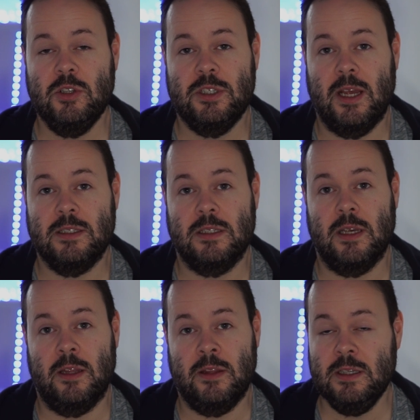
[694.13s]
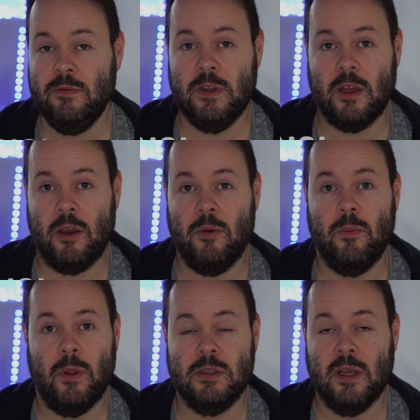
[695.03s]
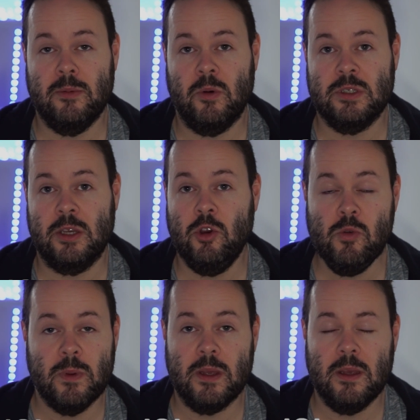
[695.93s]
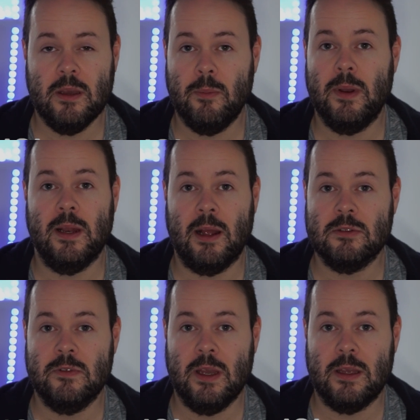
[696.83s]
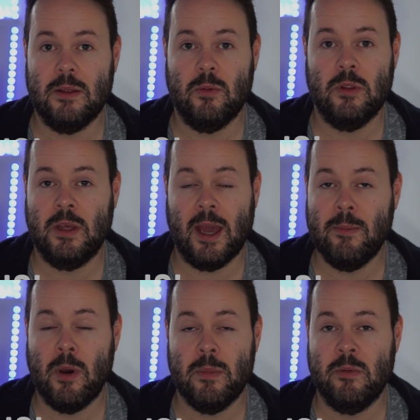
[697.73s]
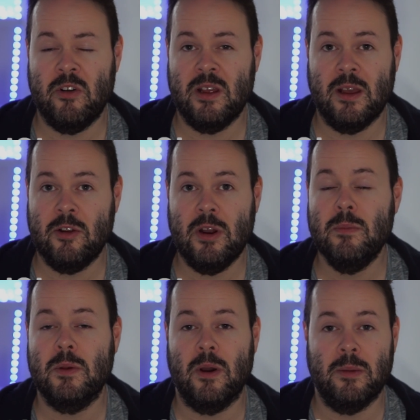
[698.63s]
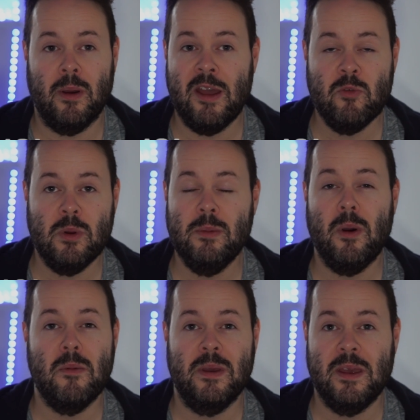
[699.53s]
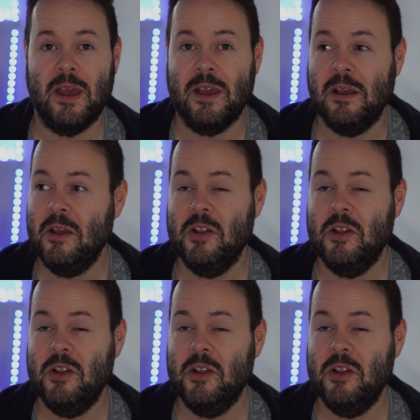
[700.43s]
could change this year. This video, by the time you watch it, could be completely out of date. The game might be running incredibly well. Everybody might be getting